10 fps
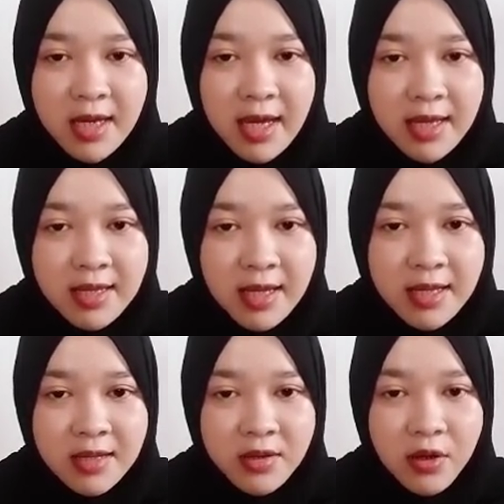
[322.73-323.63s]
And
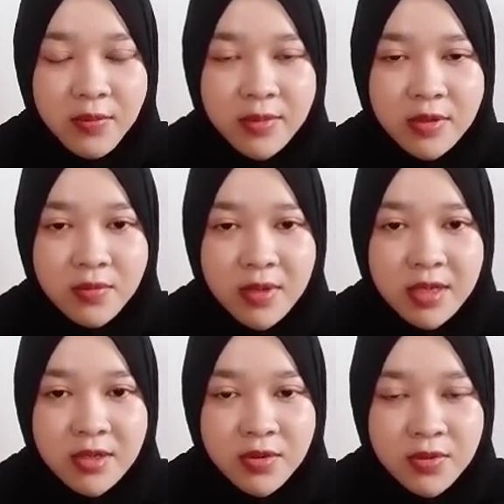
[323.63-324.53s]
then
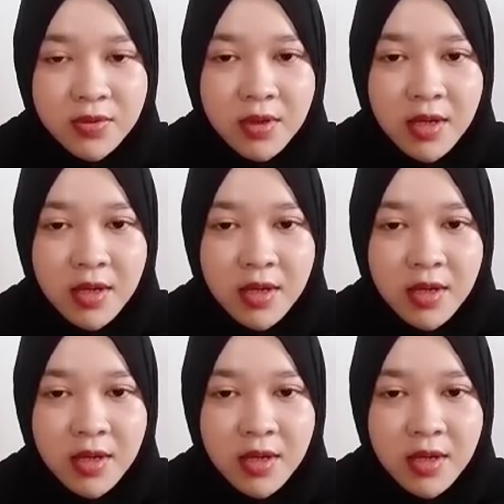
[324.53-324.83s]
consumers 2